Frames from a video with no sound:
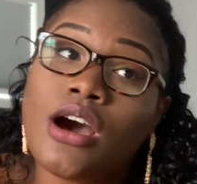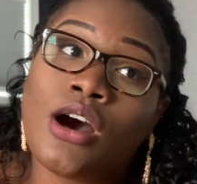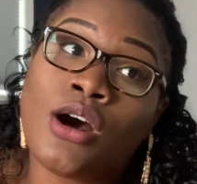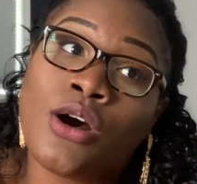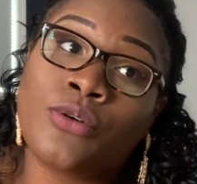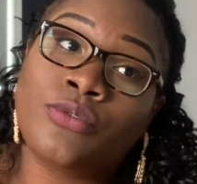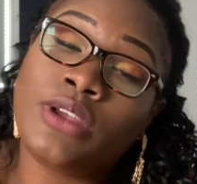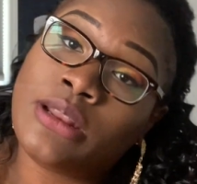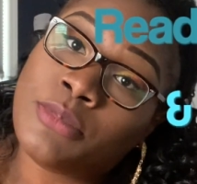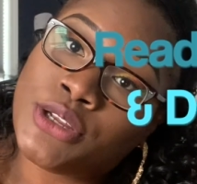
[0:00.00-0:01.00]
I'll
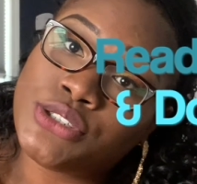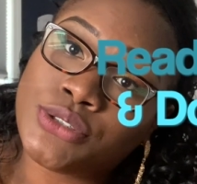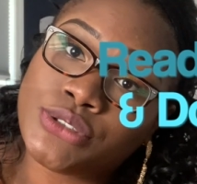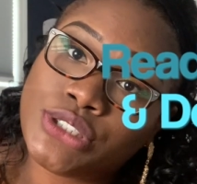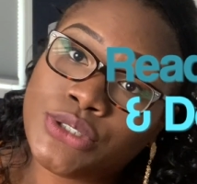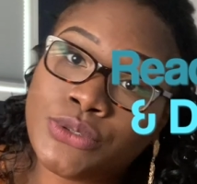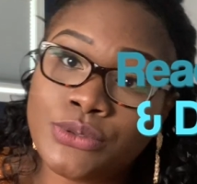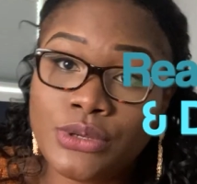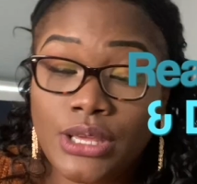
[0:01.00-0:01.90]
read module 2,